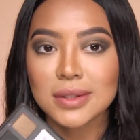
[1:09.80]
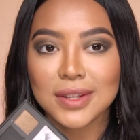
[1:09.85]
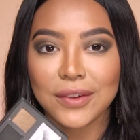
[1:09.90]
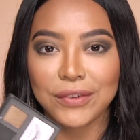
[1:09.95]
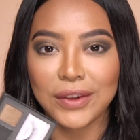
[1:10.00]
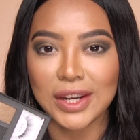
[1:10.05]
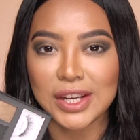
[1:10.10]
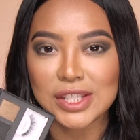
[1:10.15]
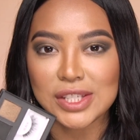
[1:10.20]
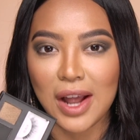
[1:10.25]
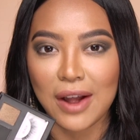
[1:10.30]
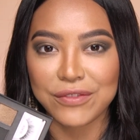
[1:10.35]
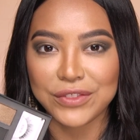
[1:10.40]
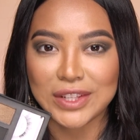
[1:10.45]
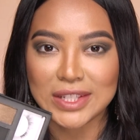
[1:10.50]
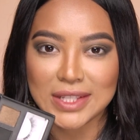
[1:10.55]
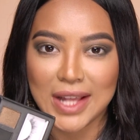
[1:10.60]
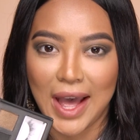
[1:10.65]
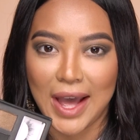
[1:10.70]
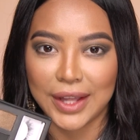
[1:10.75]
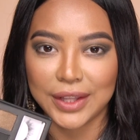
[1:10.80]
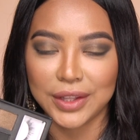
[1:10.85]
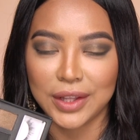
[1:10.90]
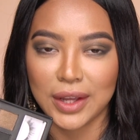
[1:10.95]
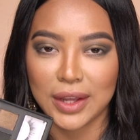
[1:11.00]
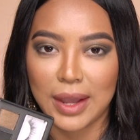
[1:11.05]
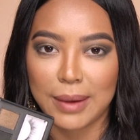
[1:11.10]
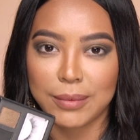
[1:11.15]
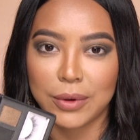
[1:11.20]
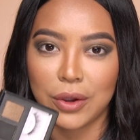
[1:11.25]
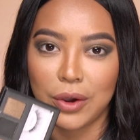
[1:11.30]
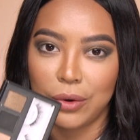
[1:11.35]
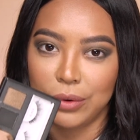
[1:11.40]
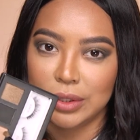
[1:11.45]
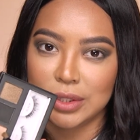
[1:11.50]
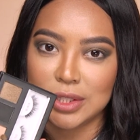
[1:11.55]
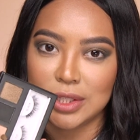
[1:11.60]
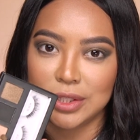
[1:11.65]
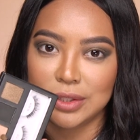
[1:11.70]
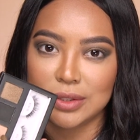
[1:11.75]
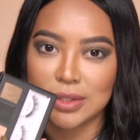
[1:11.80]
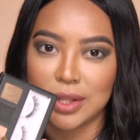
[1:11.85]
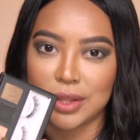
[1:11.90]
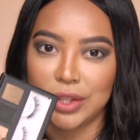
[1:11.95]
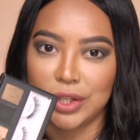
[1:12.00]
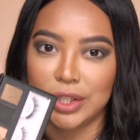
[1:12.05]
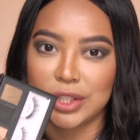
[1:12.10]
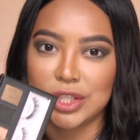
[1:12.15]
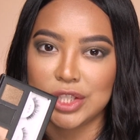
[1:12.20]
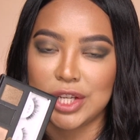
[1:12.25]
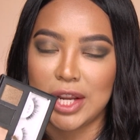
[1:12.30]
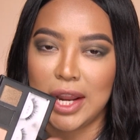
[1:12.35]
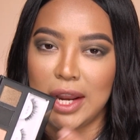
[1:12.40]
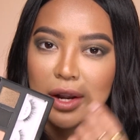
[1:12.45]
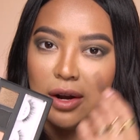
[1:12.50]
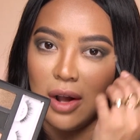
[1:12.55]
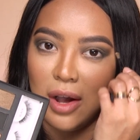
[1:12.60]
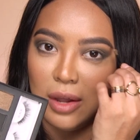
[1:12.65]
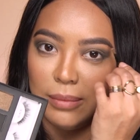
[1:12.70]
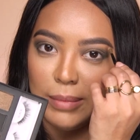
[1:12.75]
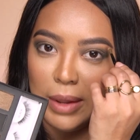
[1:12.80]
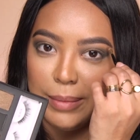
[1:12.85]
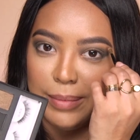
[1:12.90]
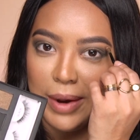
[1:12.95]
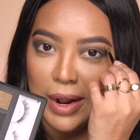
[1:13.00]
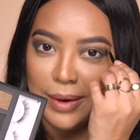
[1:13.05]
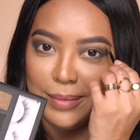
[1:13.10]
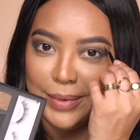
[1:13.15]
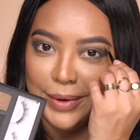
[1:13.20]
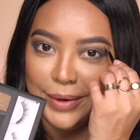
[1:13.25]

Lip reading: To finish off this eye look, I'm going to use the third shade on my brow